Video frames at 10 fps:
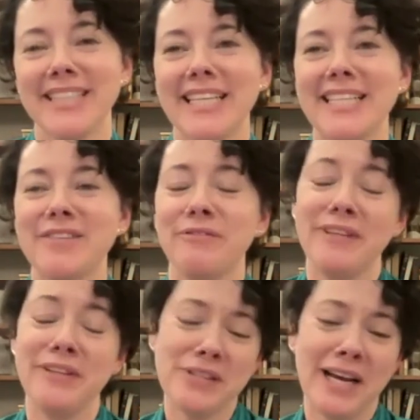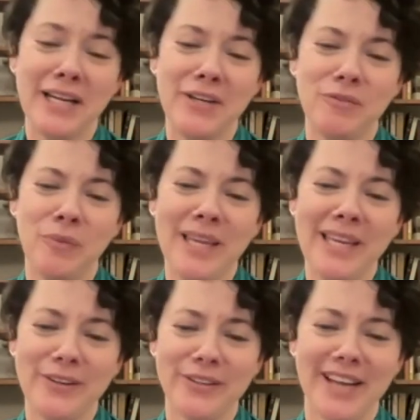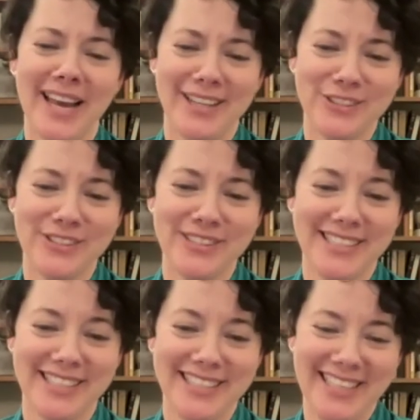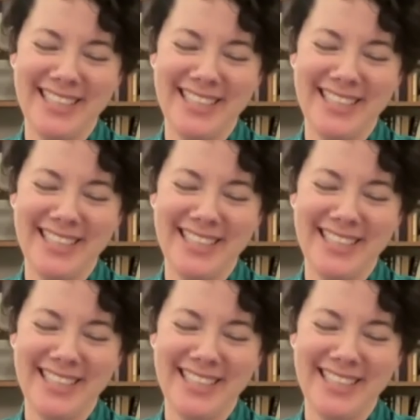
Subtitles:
It feels kind of weird, actually.